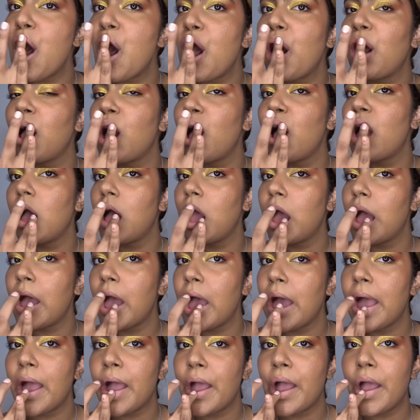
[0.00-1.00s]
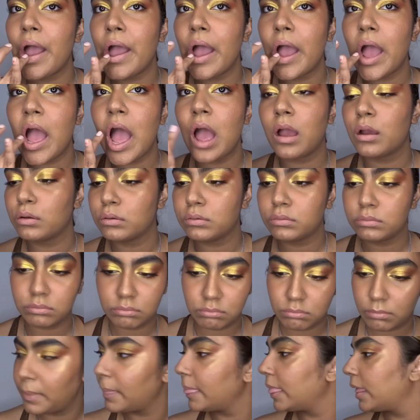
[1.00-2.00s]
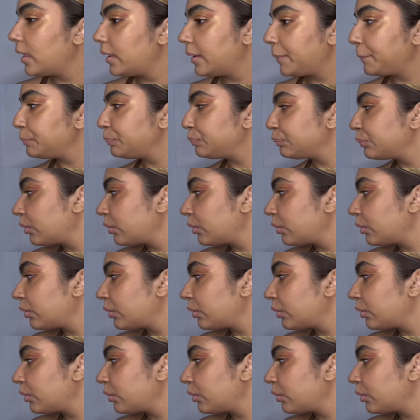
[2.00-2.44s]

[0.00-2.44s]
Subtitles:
to give it a nice